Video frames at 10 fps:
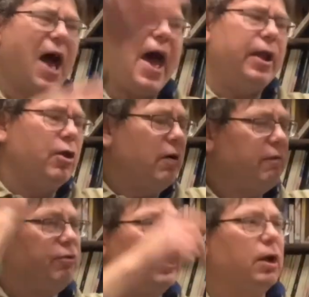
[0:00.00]
I know
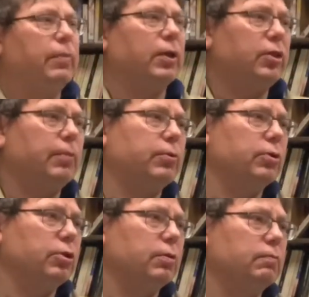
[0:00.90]
everything about that
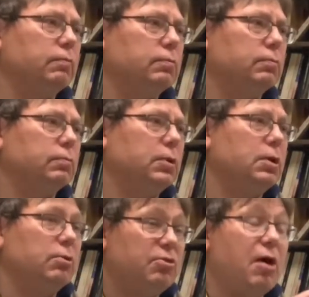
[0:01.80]
person.
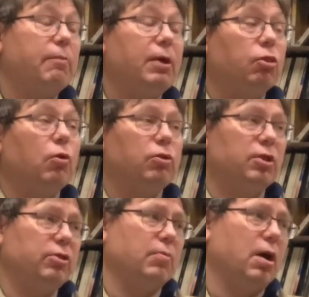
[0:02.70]
That would be
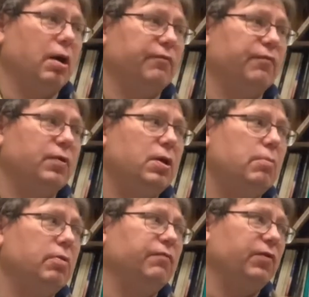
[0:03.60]
closing them off.
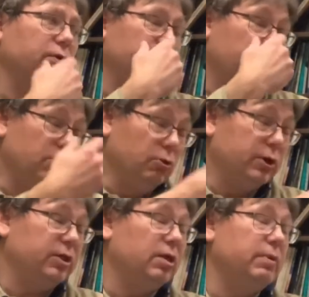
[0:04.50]
But if you
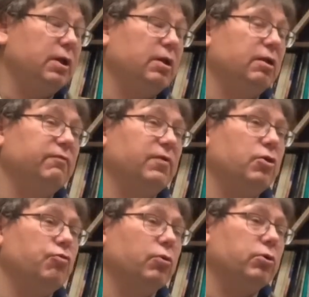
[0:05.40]
look at them in an
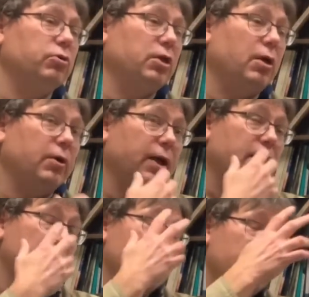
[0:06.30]
individual and you say, okay,
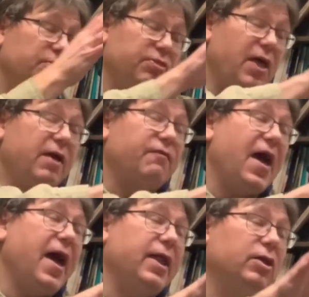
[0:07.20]
they've
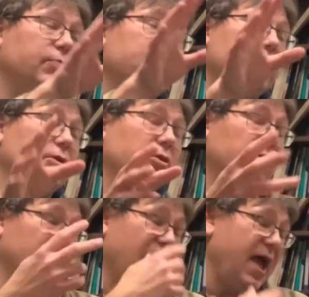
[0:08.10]
had experiences
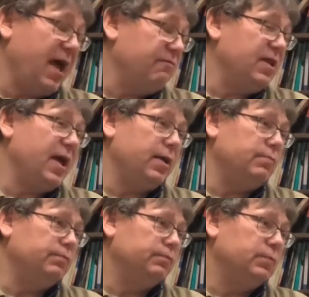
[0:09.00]
that I haven't had.
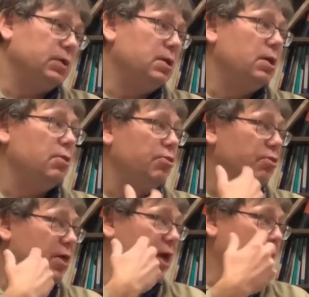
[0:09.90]

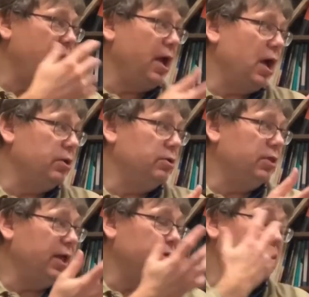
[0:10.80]

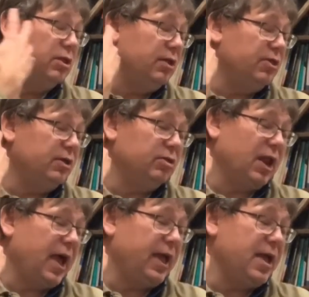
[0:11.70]
They can see things that
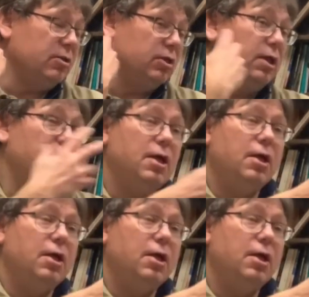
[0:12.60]
I can't see.